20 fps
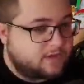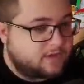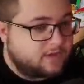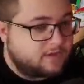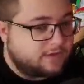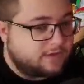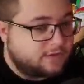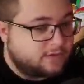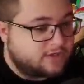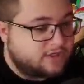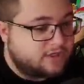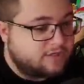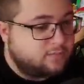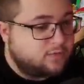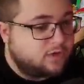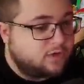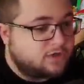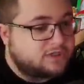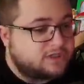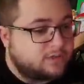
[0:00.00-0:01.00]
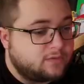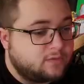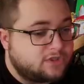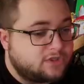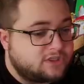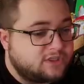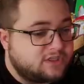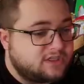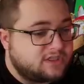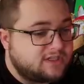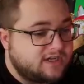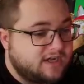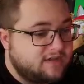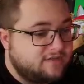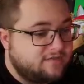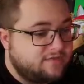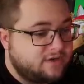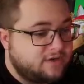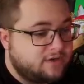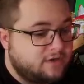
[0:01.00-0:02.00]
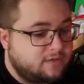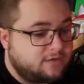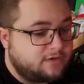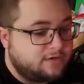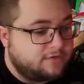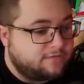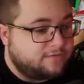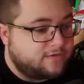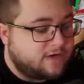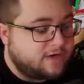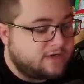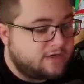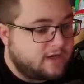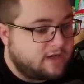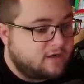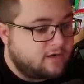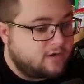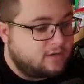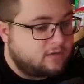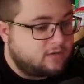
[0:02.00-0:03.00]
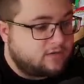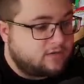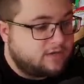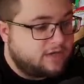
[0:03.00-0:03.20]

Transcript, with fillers: So keep watching. Watch the entire video and you'll find out